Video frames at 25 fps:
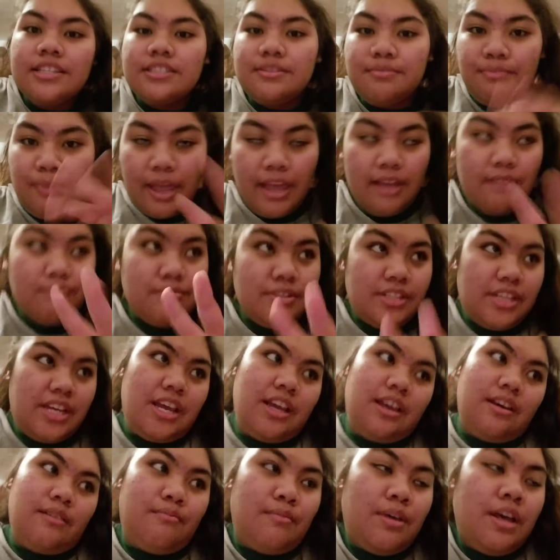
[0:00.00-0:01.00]
spam
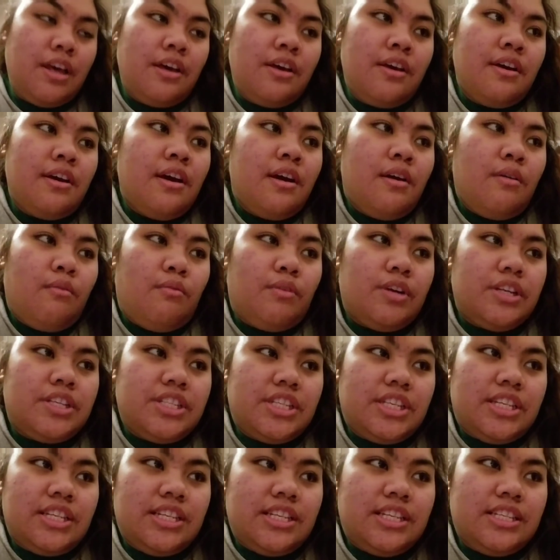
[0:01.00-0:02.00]
jam, which
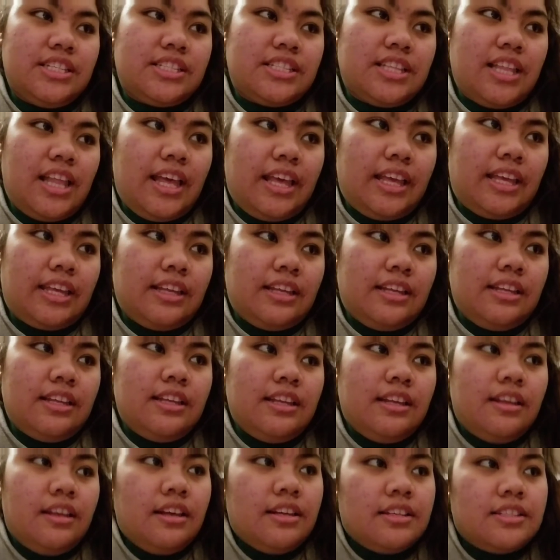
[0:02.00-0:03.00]
is, like,
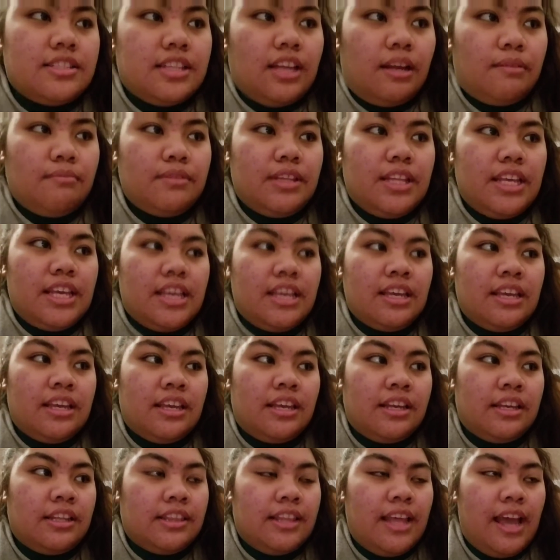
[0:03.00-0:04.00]

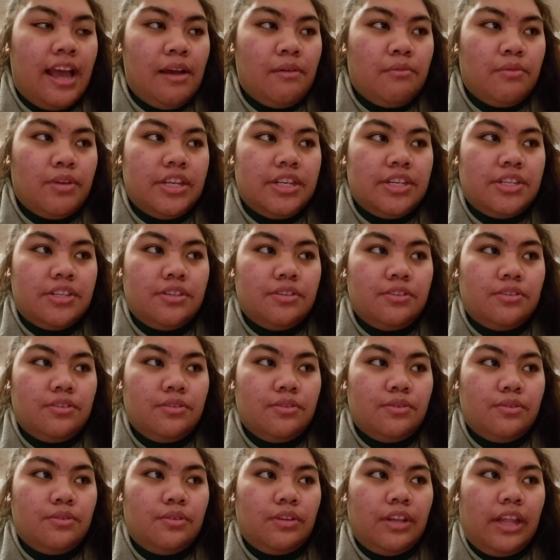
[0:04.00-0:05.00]
something that we
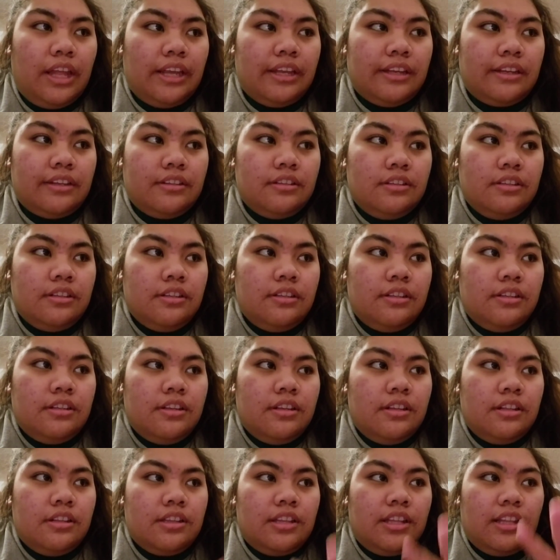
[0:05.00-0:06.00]
do, like,
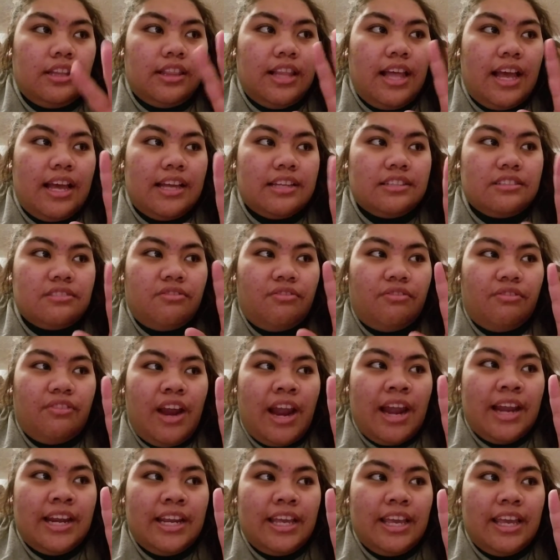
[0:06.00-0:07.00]
the last
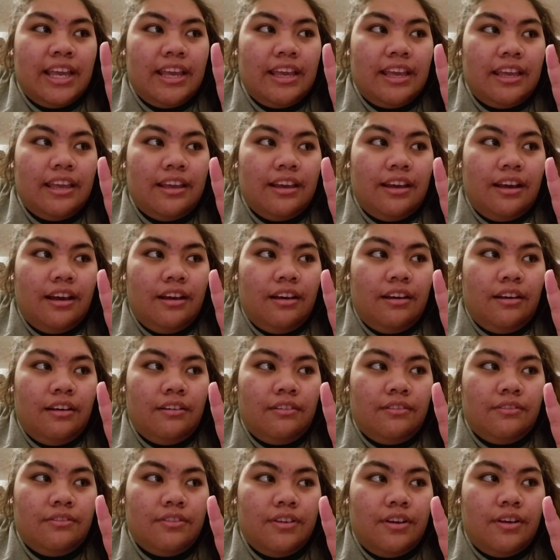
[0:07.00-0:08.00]
Friday
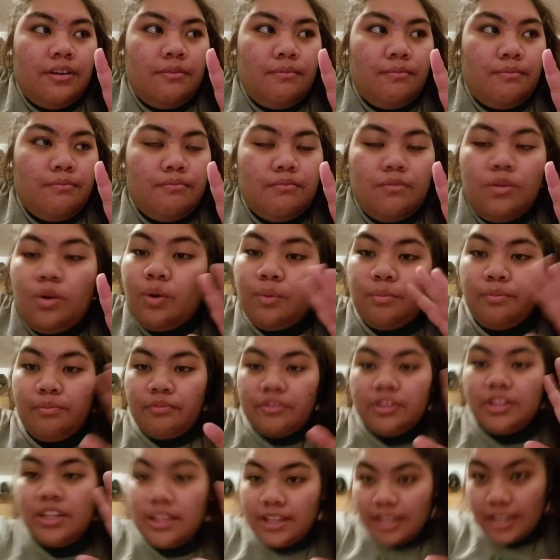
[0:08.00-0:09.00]
of, or
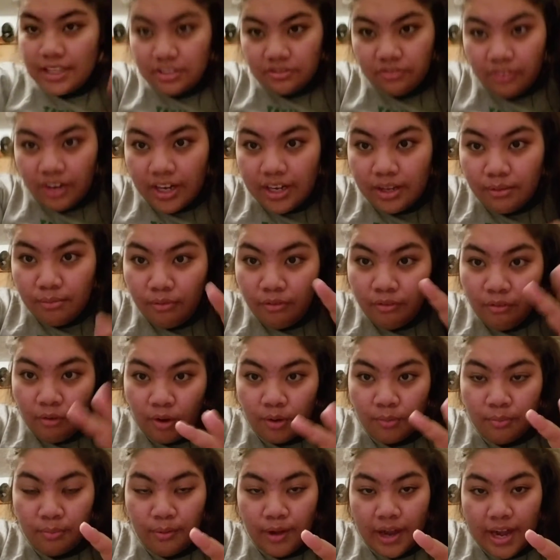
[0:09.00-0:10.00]
the last Friday
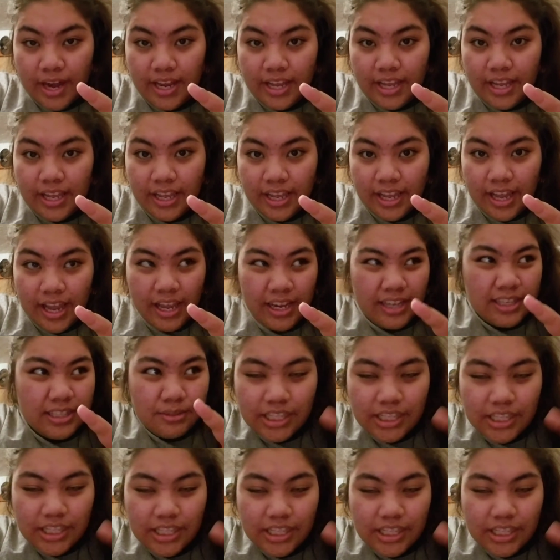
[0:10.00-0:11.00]
before break, and
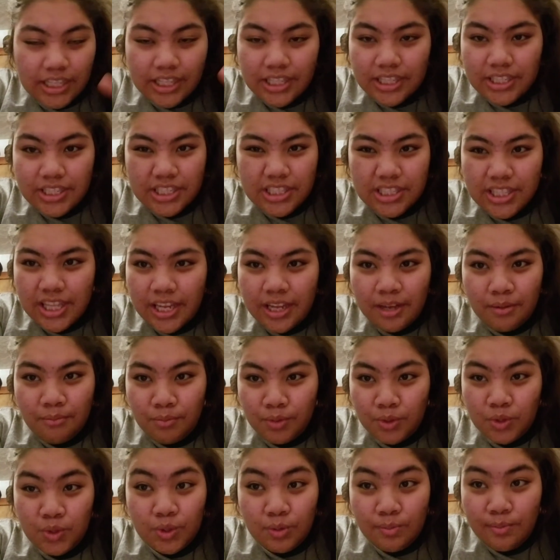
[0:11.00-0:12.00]
it's basically just, like, a
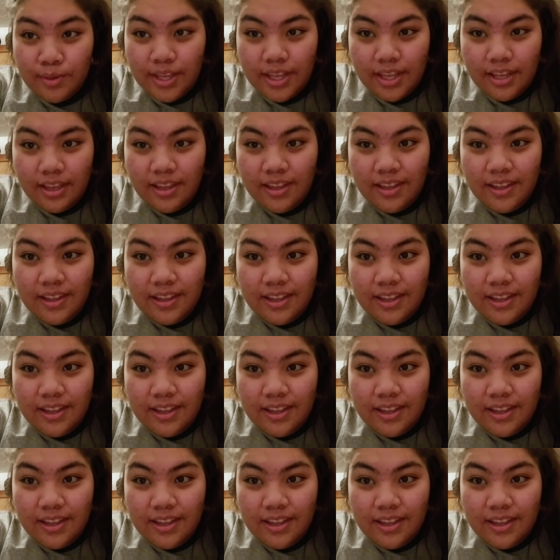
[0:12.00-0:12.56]
musubi.